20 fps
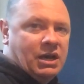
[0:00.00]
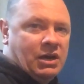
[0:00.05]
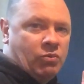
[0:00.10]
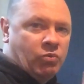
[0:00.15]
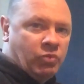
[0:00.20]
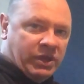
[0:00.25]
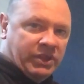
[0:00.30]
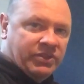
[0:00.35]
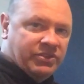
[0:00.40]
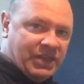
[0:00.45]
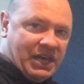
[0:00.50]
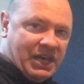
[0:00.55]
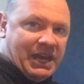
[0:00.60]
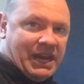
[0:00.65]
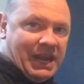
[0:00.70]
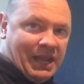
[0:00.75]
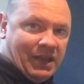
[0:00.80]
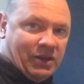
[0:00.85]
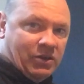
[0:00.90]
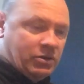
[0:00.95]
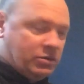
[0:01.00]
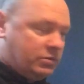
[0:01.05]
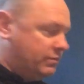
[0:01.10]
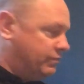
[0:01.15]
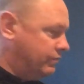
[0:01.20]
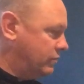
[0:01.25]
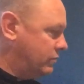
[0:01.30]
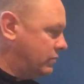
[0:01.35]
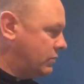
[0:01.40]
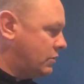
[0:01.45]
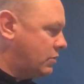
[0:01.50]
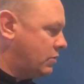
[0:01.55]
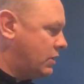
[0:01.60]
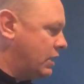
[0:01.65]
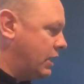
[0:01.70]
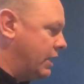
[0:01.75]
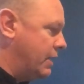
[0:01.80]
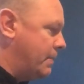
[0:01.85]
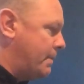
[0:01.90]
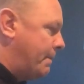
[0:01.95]
with that angle.
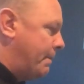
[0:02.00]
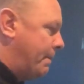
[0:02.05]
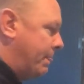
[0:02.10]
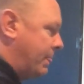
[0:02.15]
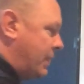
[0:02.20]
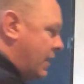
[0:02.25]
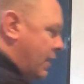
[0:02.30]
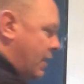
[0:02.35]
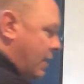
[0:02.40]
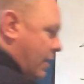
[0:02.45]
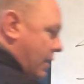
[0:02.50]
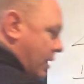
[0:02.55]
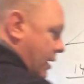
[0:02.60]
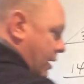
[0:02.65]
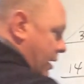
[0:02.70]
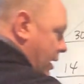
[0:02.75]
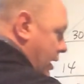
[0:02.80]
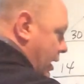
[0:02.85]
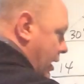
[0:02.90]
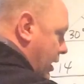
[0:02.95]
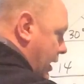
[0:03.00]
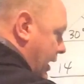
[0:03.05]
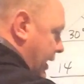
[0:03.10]
Okay? All